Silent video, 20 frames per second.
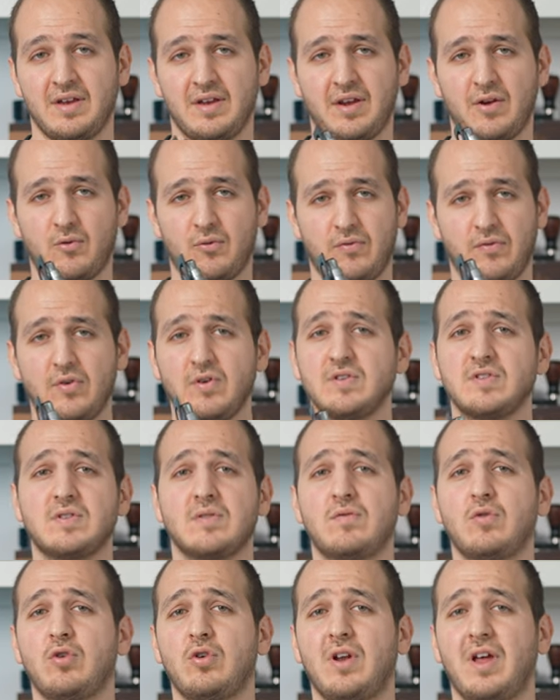Now Now, first
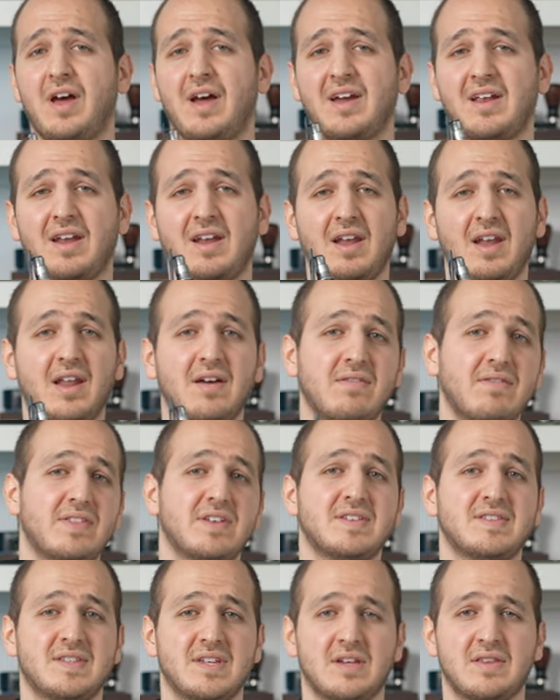of all, I love
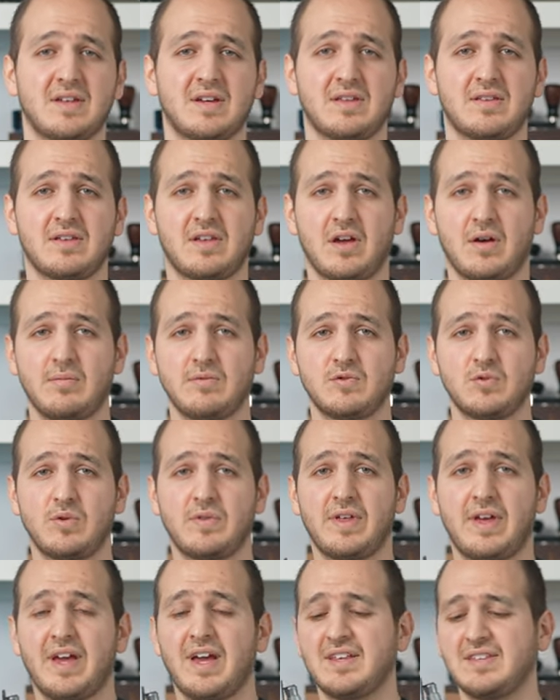the stand that it comes
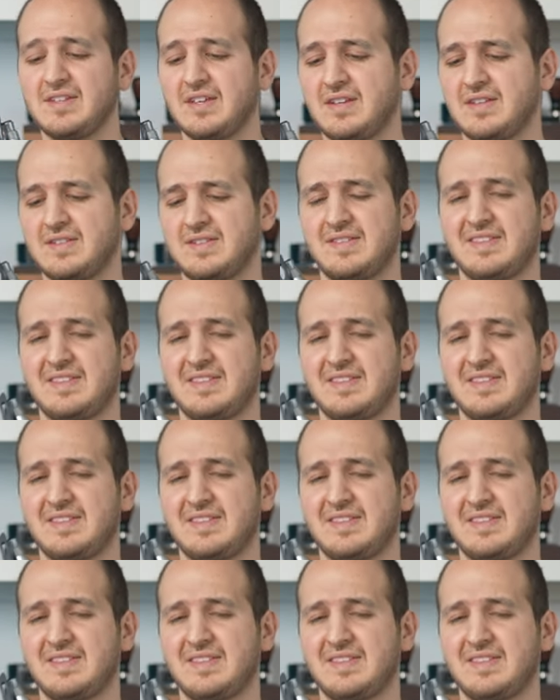with, as it is